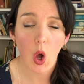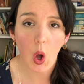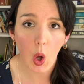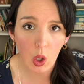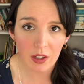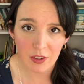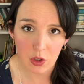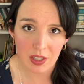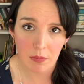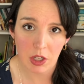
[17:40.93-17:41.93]
all of your
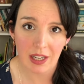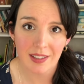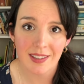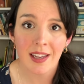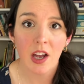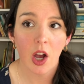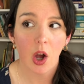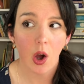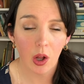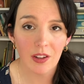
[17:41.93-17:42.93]
subjects,
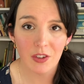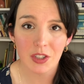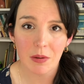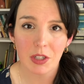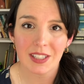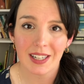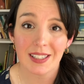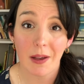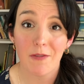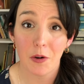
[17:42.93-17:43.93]
all of your subjects
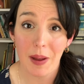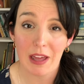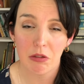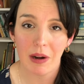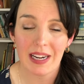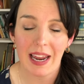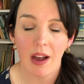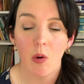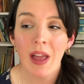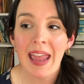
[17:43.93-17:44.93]
except for math right
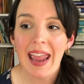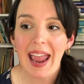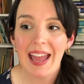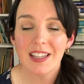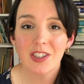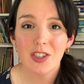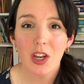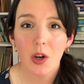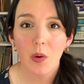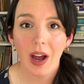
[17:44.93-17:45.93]
now. And
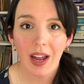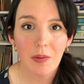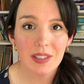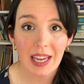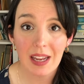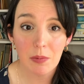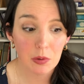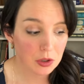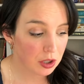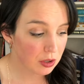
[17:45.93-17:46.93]
so I was able
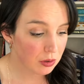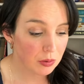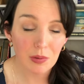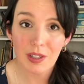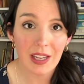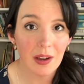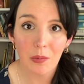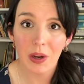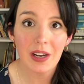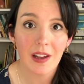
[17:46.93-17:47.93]
to get
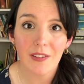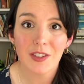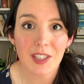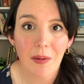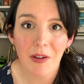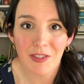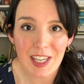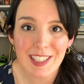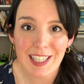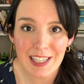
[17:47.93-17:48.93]
rid of some of
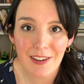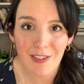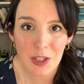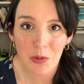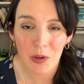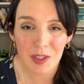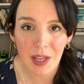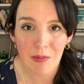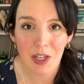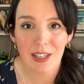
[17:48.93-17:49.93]
these individual
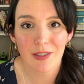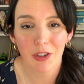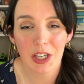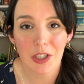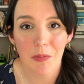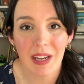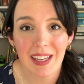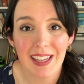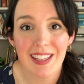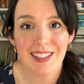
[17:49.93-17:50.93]
subjects for each of my
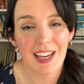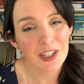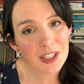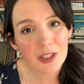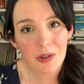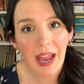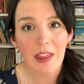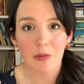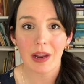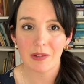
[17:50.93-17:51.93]
kids and just do
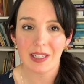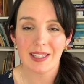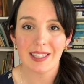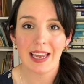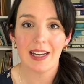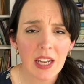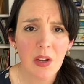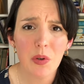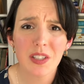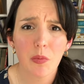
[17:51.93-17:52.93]
gather round and said. It
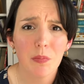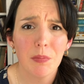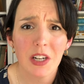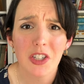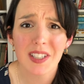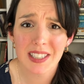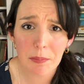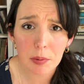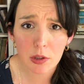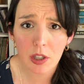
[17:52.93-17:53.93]
was a much
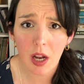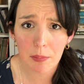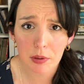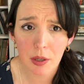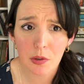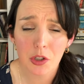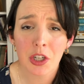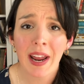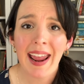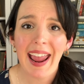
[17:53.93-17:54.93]
simpler approach
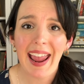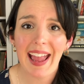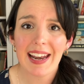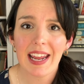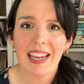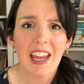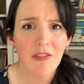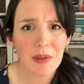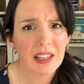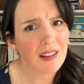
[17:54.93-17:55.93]
and it
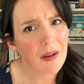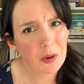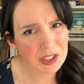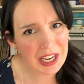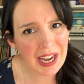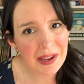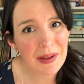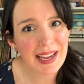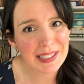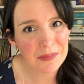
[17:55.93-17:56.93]
gave me a lot more time
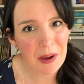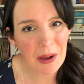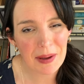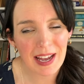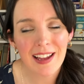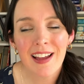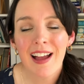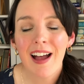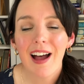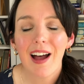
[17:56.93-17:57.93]
as mama.
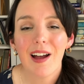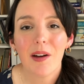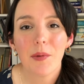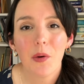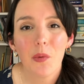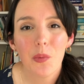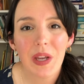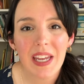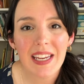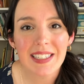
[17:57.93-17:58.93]
Um,
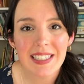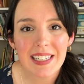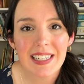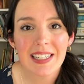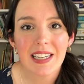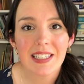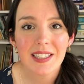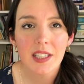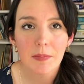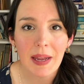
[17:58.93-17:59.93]
we did
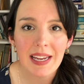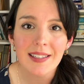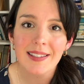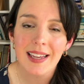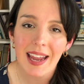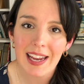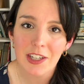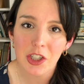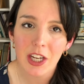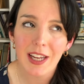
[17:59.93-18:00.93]
space,
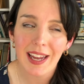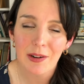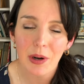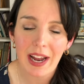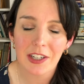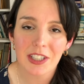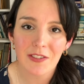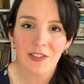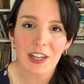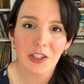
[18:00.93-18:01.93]
Asia, and we're actually
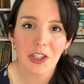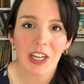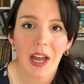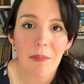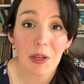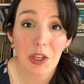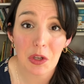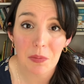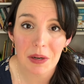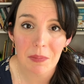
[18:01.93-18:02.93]
finishing up
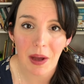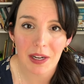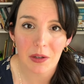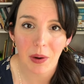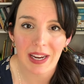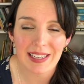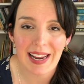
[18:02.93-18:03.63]
human body right